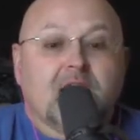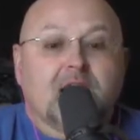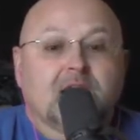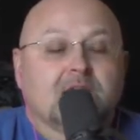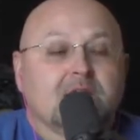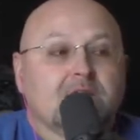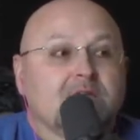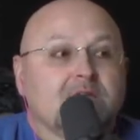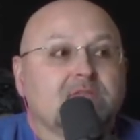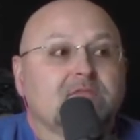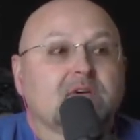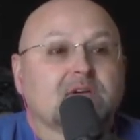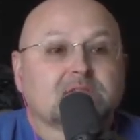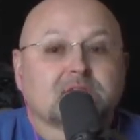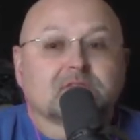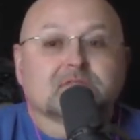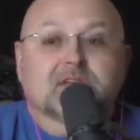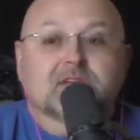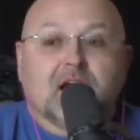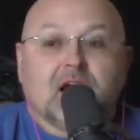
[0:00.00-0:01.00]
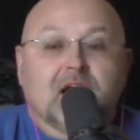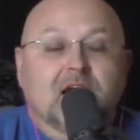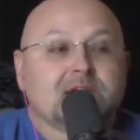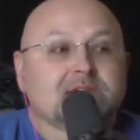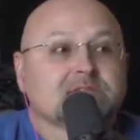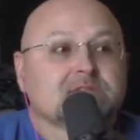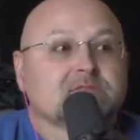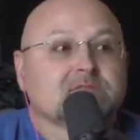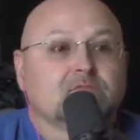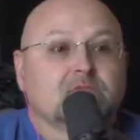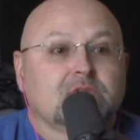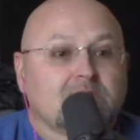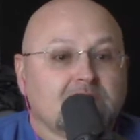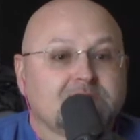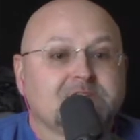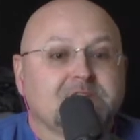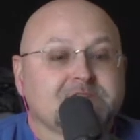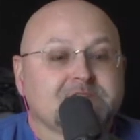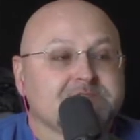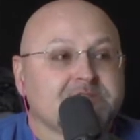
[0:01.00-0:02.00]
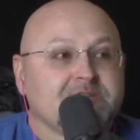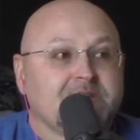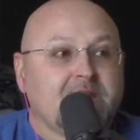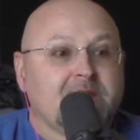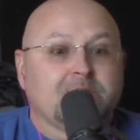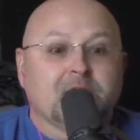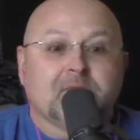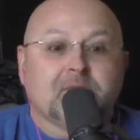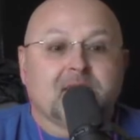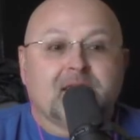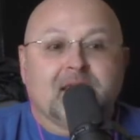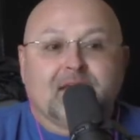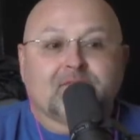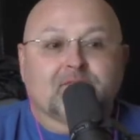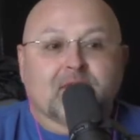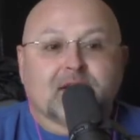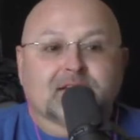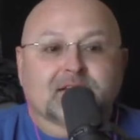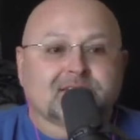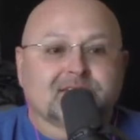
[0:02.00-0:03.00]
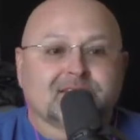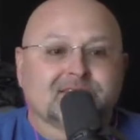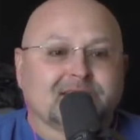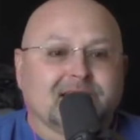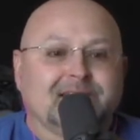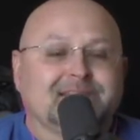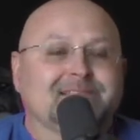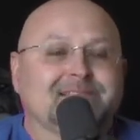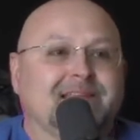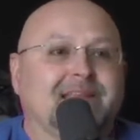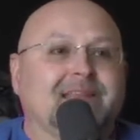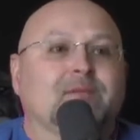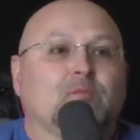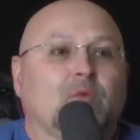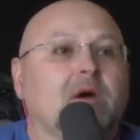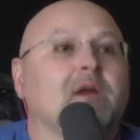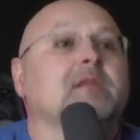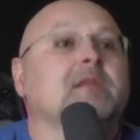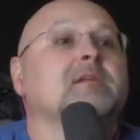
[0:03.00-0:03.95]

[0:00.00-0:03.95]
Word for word: Yeah. Fuck those guys. We're not changing our name. We've been anthrax since 1981.